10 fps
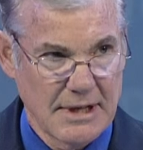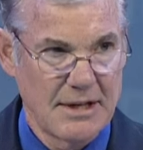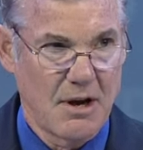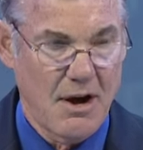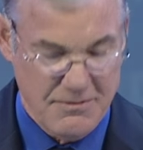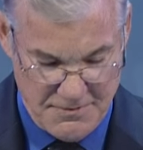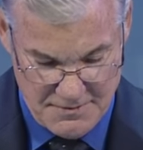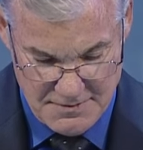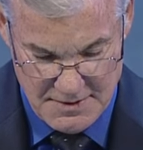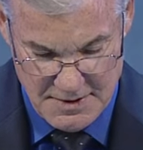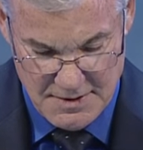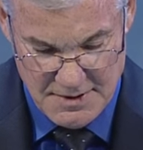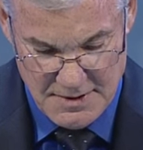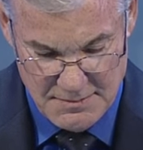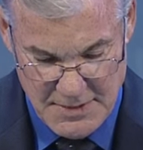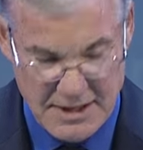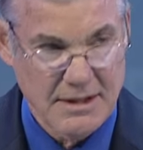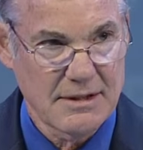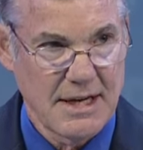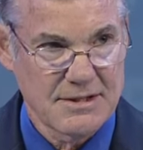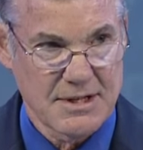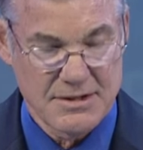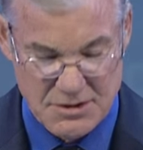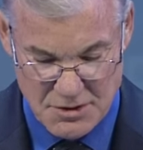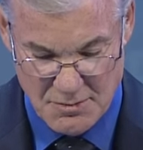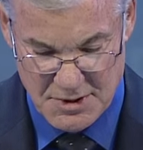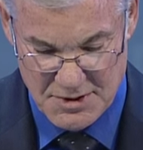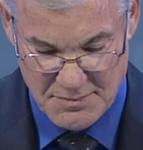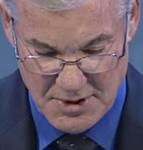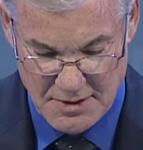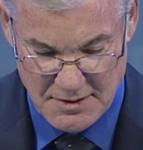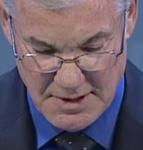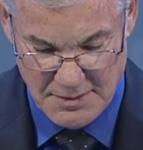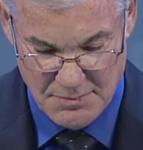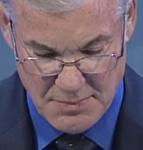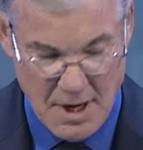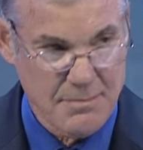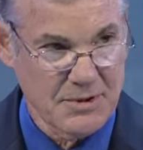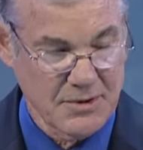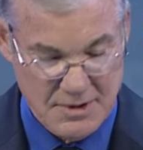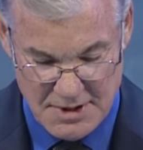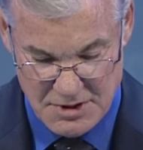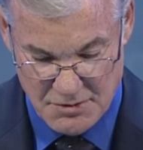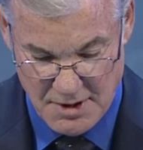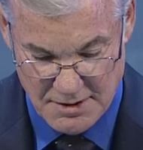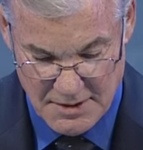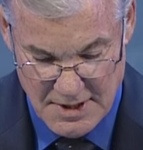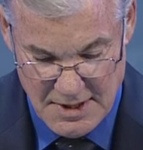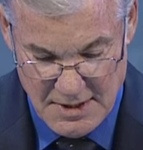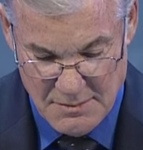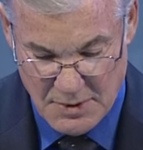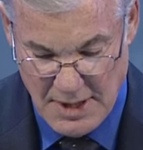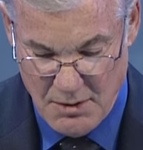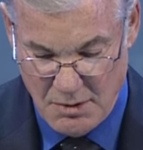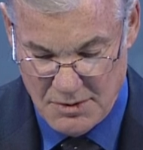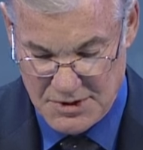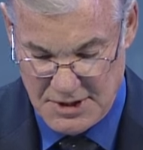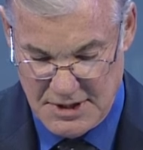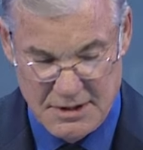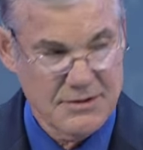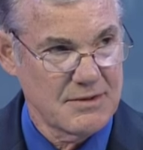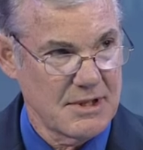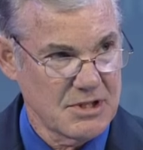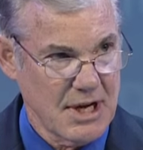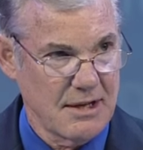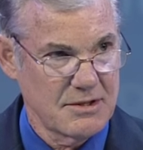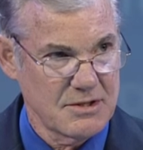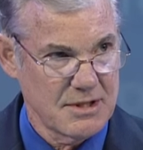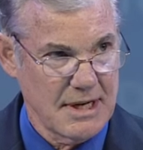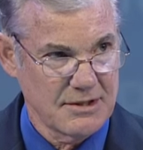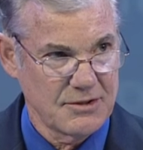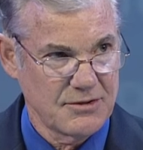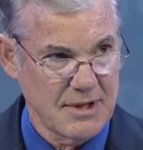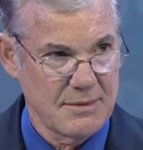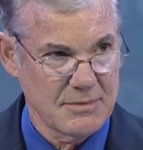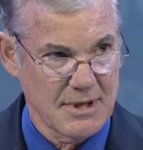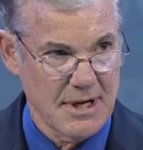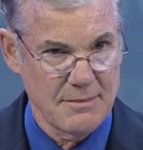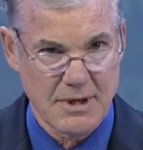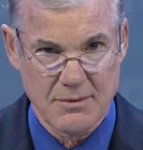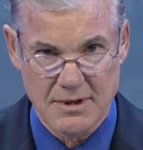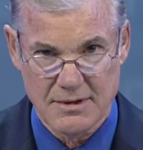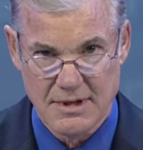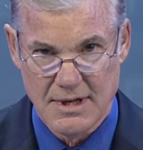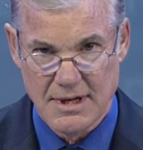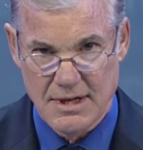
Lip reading: laid off, making class sizes so much the bigger and opportunities shrunk. But now what we're seeing is a challenge at this same time. I want to